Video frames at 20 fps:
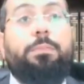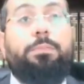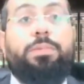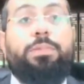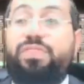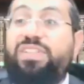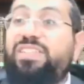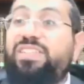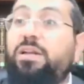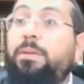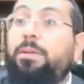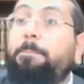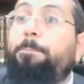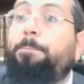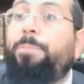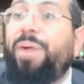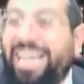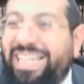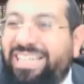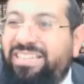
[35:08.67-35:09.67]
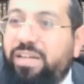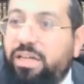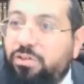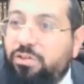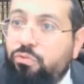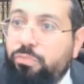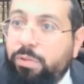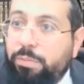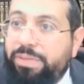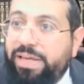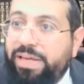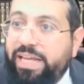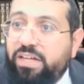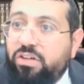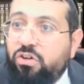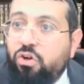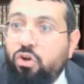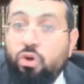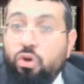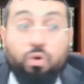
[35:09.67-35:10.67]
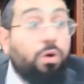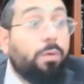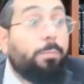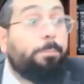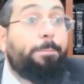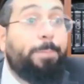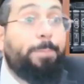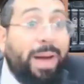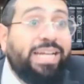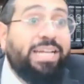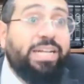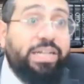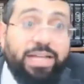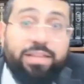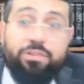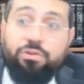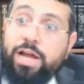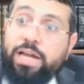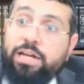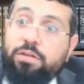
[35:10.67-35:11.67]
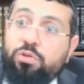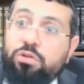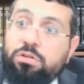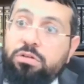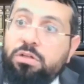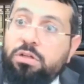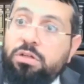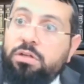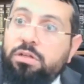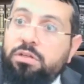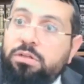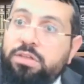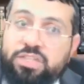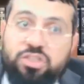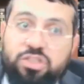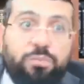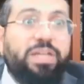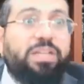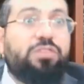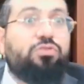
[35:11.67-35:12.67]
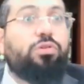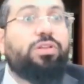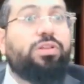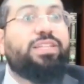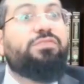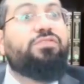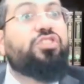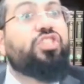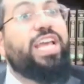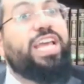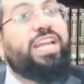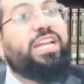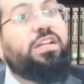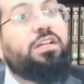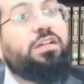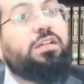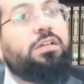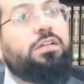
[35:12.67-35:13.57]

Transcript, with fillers: But if he's going to bite a human being or bite another animal, that should be a toledav shen,